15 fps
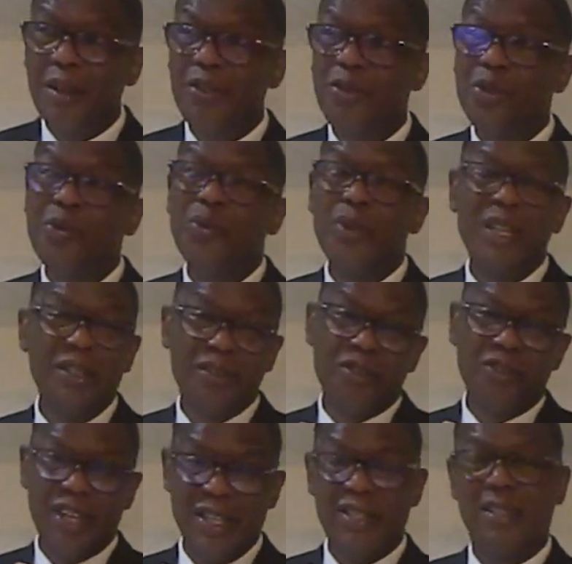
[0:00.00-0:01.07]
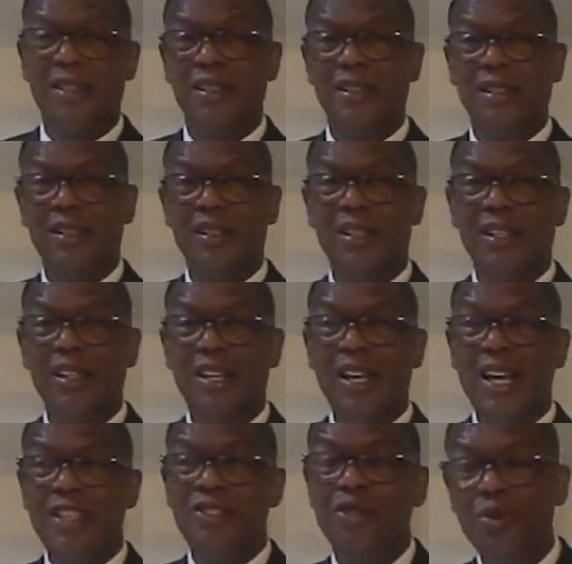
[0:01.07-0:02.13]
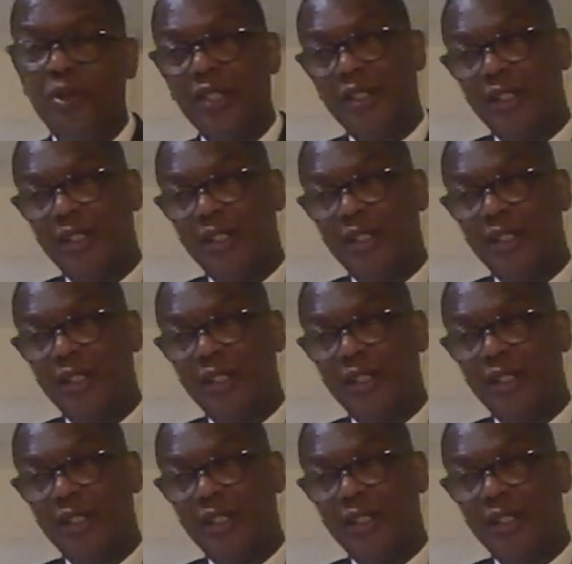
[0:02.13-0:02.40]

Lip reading: through integration. You can